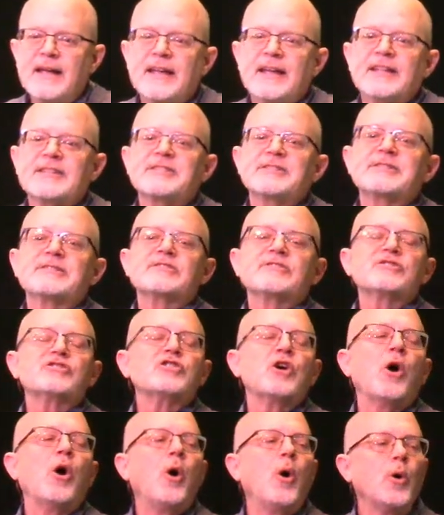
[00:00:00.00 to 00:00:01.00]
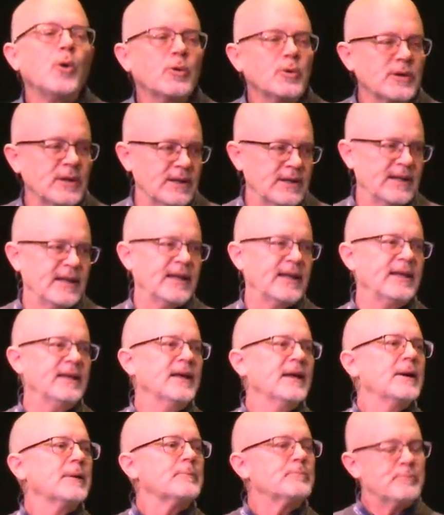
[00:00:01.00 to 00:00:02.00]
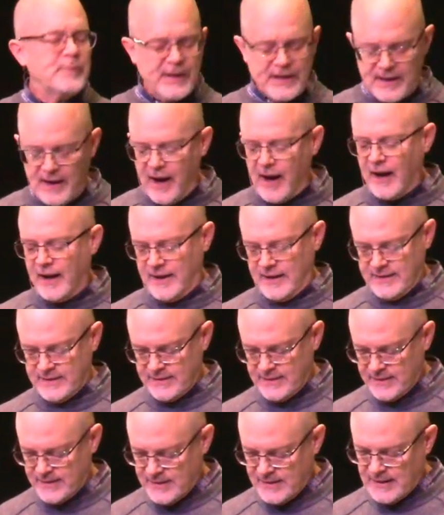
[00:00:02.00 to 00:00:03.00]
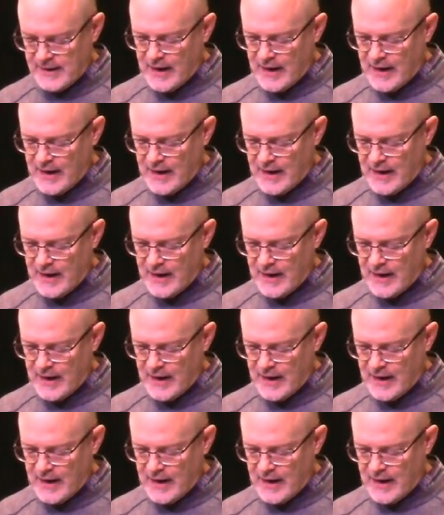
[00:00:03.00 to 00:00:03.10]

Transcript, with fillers: It's totally beyond